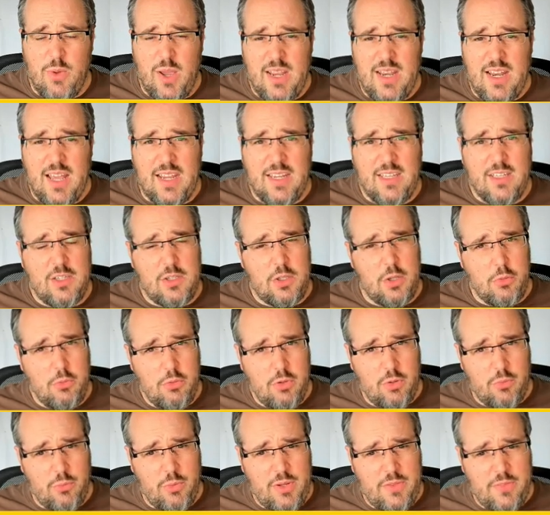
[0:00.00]
while I
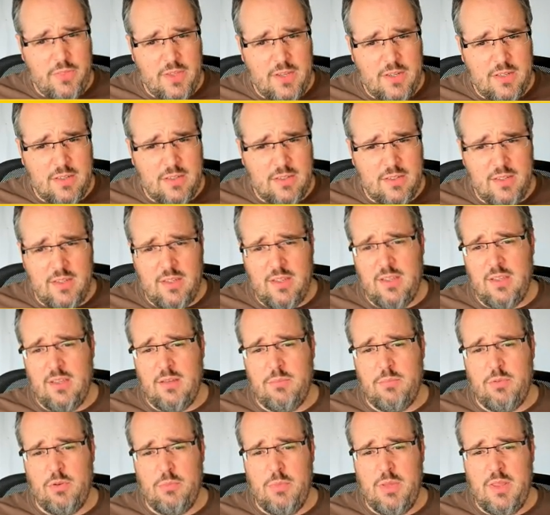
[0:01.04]
don't agree that
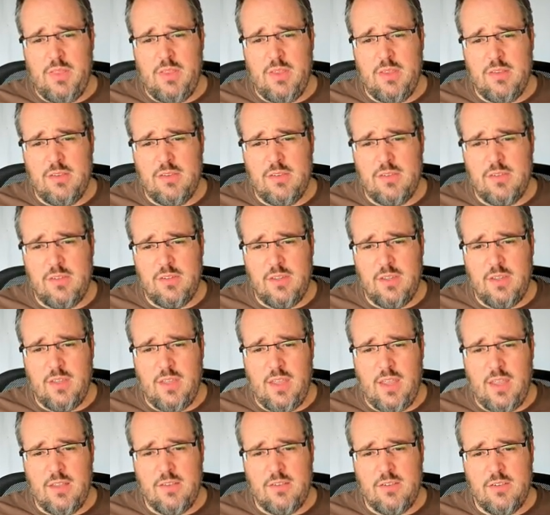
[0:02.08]
uh, Prometheus
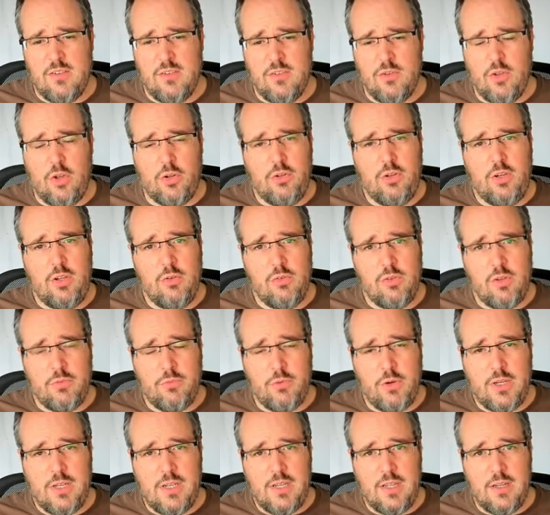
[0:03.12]
has
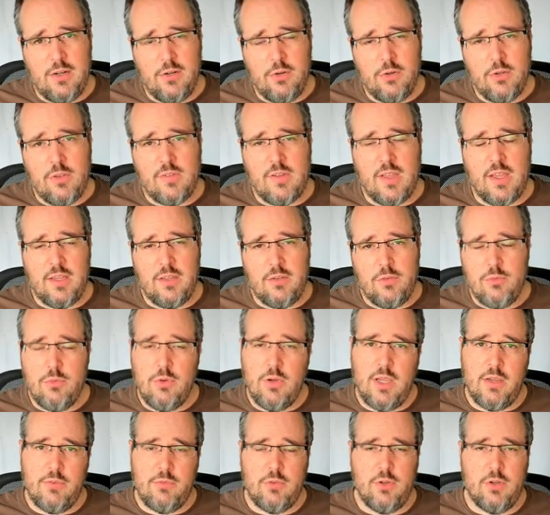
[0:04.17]
non-user-friendly alerts, I do
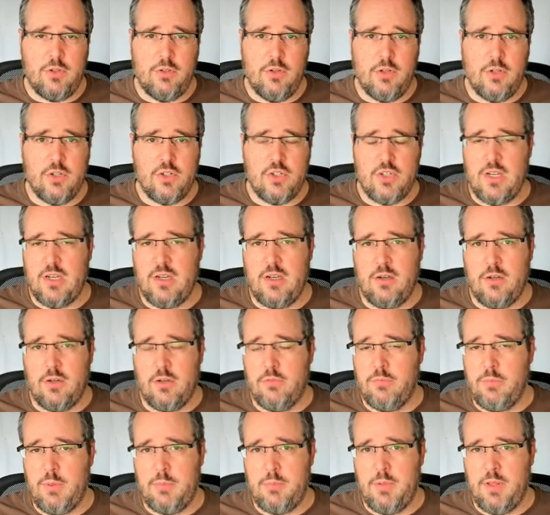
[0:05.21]
have to acknowledge that a lot
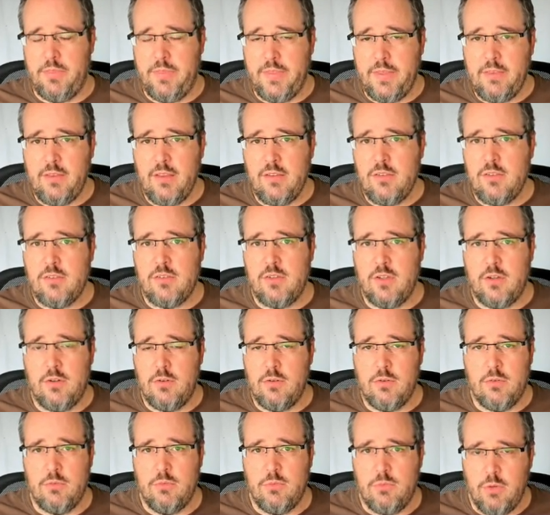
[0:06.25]
of people think this.
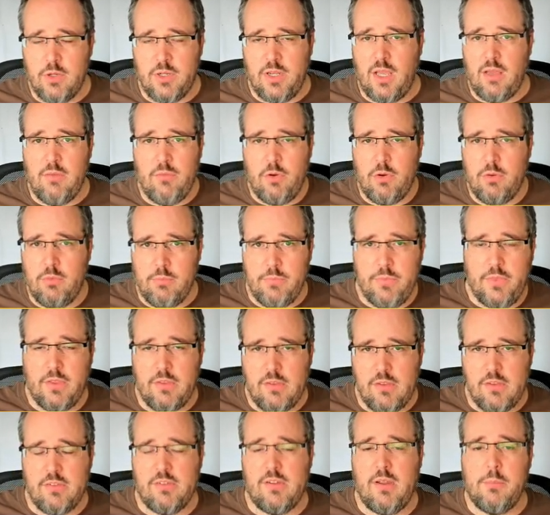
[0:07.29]
So whatever,
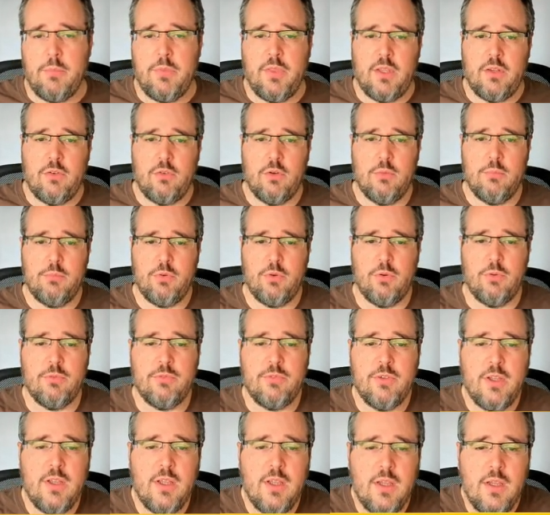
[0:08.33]
this is something to improve.
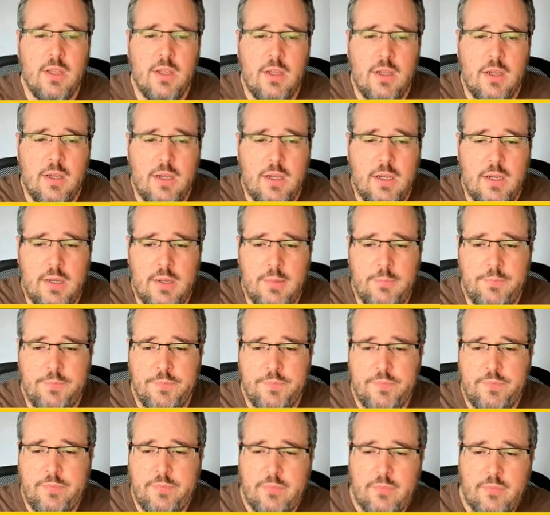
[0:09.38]

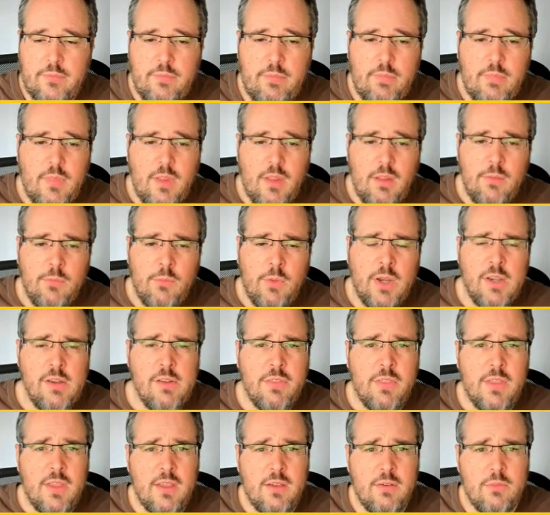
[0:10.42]
Um, one
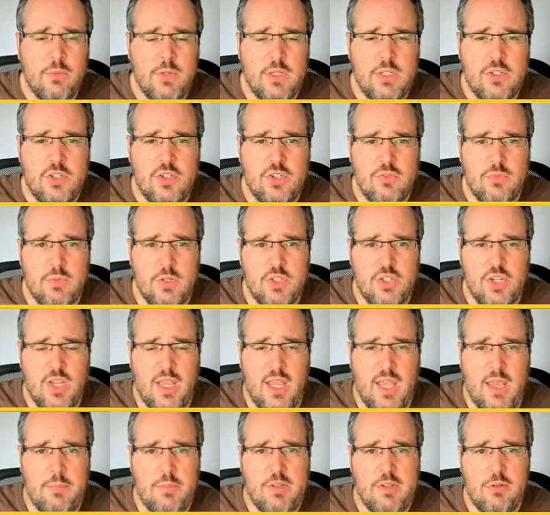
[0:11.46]
thing which which I
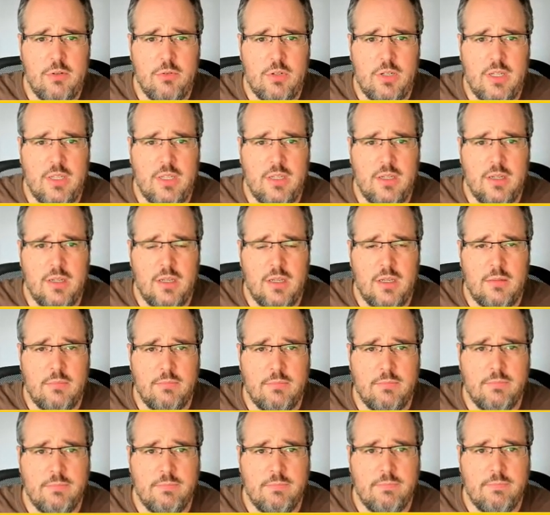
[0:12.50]
absolutely
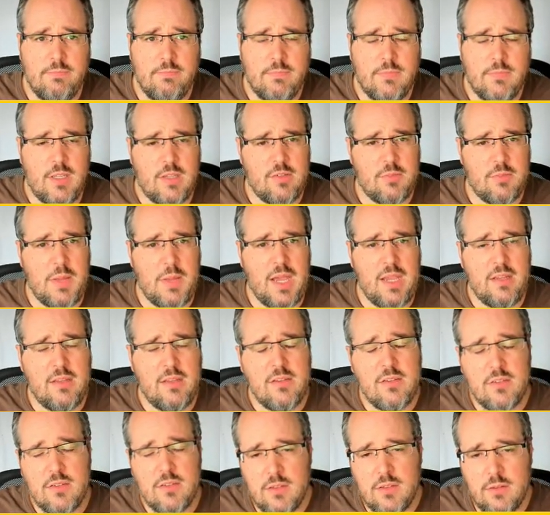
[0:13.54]
um, the
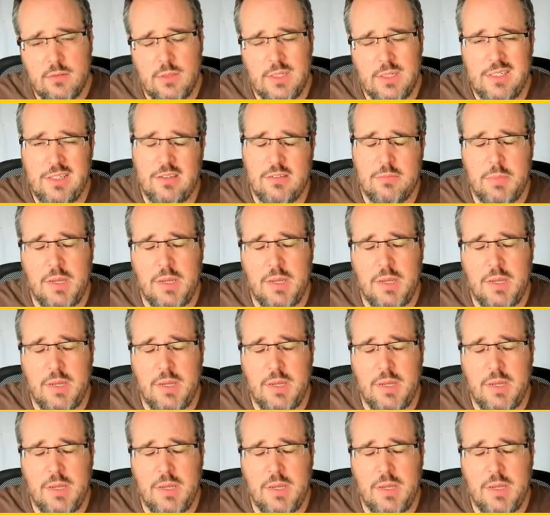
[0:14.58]
spies, uh, well, the